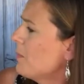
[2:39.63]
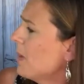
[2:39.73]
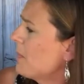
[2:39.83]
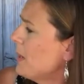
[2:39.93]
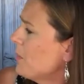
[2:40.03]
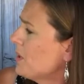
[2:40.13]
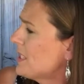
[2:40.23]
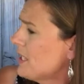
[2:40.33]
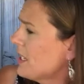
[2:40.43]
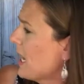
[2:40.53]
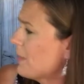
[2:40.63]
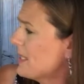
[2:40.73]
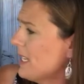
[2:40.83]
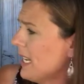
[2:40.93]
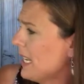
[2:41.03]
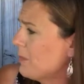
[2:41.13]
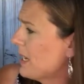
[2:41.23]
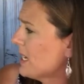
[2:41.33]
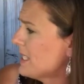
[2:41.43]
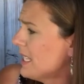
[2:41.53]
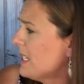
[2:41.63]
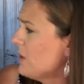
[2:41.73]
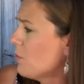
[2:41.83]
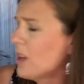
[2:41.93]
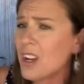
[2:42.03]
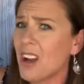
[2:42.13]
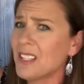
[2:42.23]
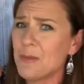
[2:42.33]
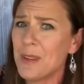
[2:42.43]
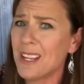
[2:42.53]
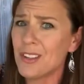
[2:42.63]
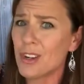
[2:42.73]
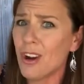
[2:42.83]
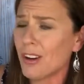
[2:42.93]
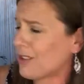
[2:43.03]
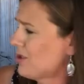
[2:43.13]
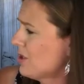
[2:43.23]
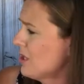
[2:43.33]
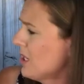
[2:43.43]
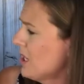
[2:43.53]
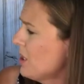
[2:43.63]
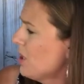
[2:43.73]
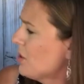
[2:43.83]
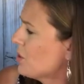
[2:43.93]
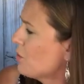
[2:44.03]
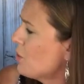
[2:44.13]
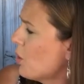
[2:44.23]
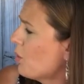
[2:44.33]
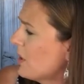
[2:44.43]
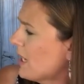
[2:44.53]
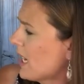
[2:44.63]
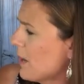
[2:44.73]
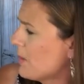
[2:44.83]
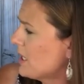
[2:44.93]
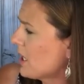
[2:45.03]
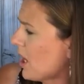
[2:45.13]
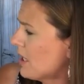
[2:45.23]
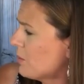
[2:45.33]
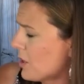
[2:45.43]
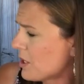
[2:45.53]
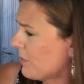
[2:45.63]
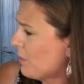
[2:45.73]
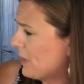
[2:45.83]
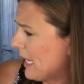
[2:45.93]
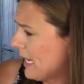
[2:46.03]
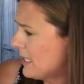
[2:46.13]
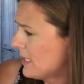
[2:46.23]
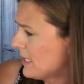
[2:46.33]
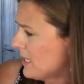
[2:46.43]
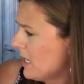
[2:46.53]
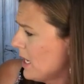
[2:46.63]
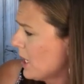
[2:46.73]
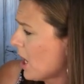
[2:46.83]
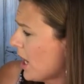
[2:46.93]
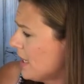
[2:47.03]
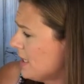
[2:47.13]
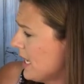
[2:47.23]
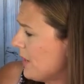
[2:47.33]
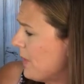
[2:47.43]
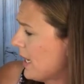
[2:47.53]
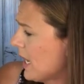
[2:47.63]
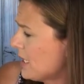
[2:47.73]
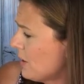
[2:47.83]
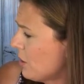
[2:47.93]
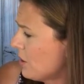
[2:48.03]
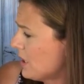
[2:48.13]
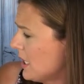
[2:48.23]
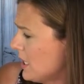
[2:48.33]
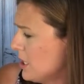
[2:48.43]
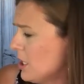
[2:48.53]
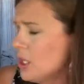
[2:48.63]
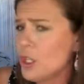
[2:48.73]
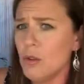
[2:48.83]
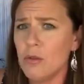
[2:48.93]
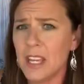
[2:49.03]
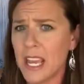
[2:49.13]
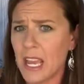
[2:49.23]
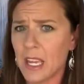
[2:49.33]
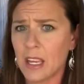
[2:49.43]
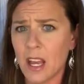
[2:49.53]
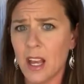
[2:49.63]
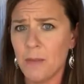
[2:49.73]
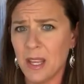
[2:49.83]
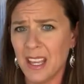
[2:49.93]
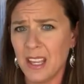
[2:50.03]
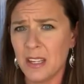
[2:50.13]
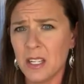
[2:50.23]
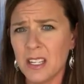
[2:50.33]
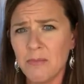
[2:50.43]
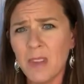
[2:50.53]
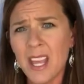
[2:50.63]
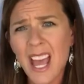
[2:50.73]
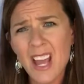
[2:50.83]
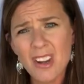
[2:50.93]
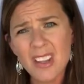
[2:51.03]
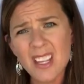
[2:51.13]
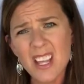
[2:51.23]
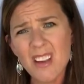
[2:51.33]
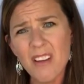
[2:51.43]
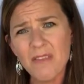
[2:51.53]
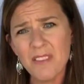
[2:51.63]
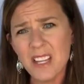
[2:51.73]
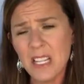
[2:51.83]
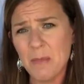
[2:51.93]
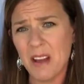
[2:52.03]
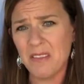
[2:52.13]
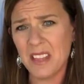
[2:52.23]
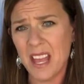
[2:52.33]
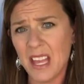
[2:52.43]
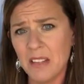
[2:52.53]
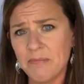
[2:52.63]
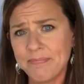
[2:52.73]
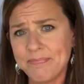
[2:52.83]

But people still kept sinning because they didn't want God to be in charge. So no one could come into God's wonderful place. God said, because of your sin, you can't come in. How do you think they all feel about that?